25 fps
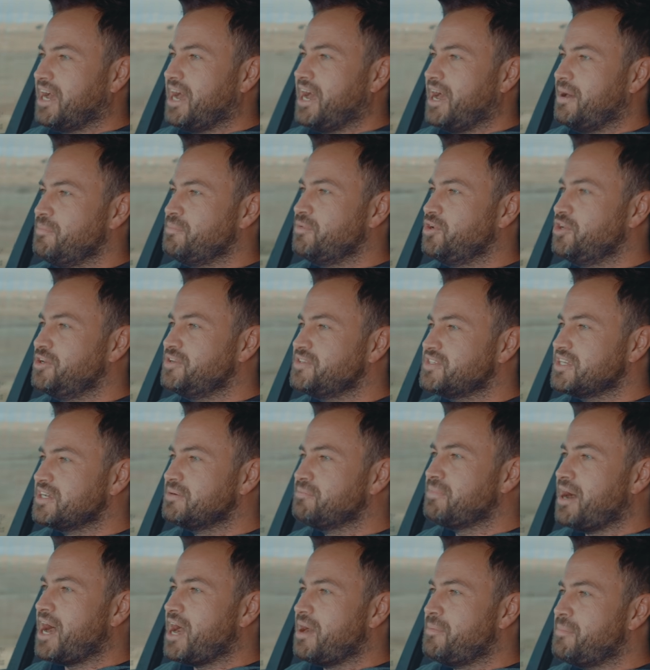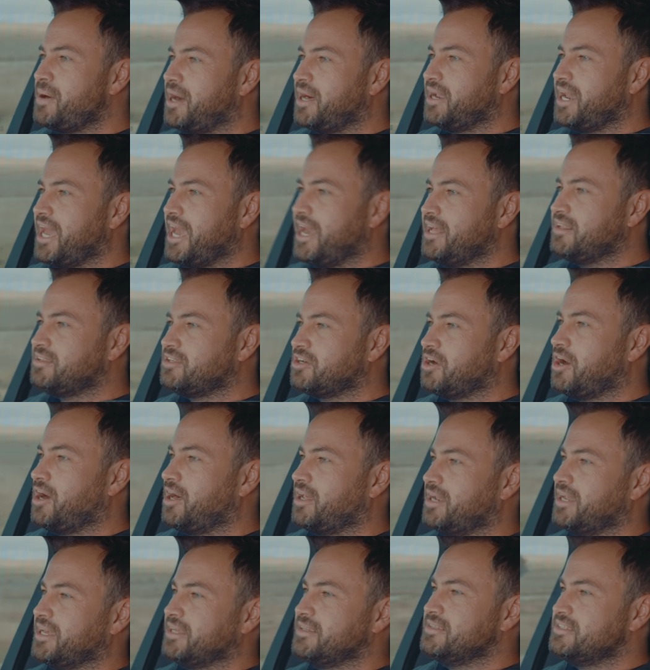I'm losing by about 8
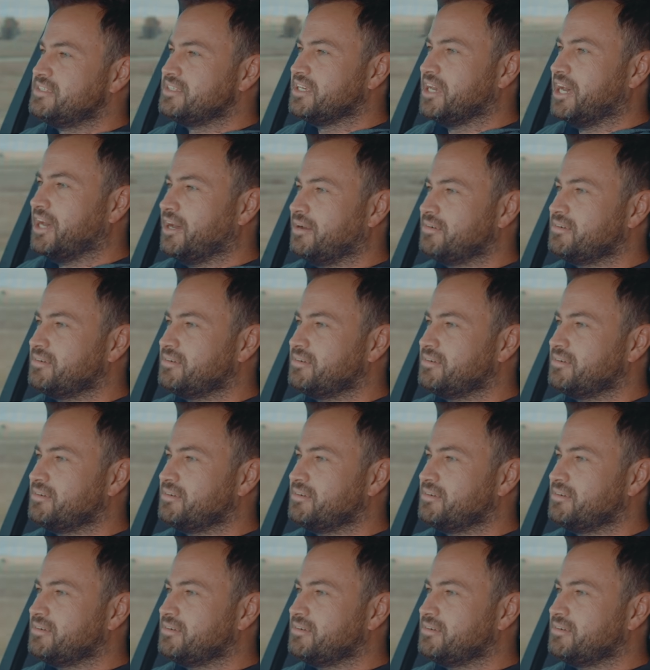car lengths here.